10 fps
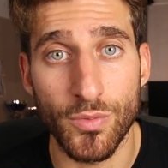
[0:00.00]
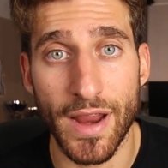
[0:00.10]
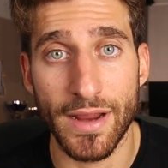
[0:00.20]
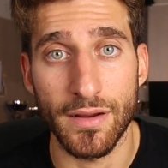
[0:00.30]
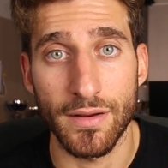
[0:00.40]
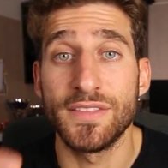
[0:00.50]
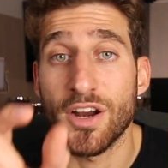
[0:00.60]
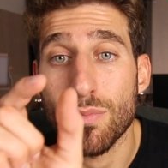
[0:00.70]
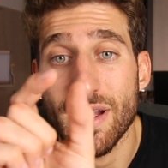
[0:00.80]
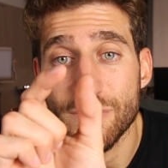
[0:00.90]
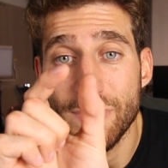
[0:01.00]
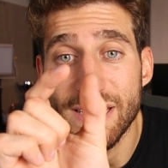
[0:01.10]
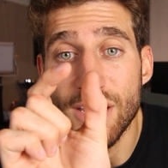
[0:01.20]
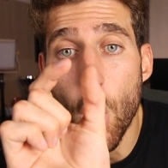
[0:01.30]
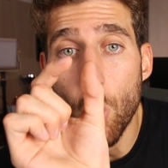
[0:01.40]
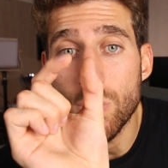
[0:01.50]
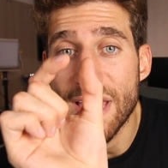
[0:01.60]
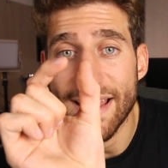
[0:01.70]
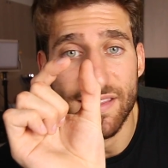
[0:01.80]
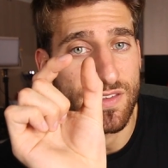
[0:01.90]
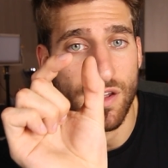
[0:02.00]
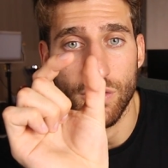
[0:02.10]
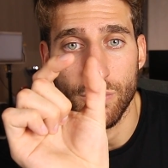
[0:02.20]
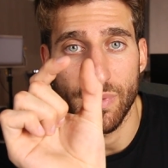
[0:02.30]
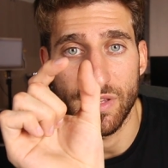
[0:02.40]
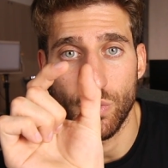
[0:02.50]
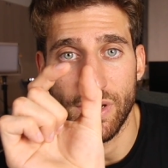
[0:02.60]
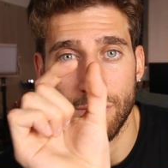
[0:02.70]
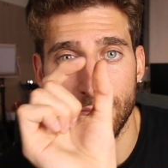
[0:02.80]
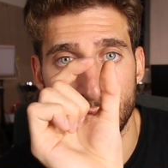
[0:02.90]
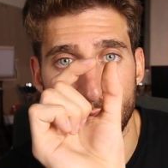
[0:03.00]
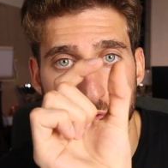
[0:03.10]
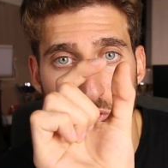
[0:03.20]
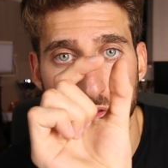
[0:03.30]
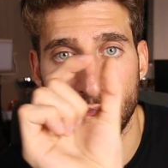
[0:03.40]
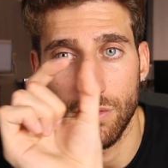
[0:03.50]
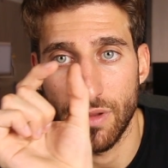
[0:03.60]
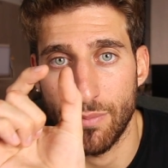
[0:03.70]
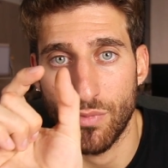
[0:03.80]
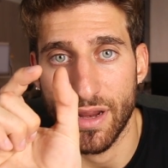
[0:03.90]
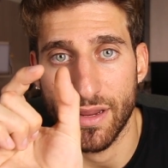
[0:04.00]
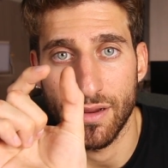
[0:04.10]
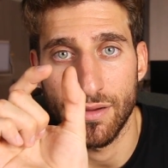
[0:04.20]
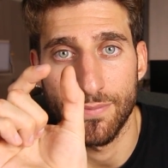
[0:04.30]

brake. There must be no dead zone between throttle and braking.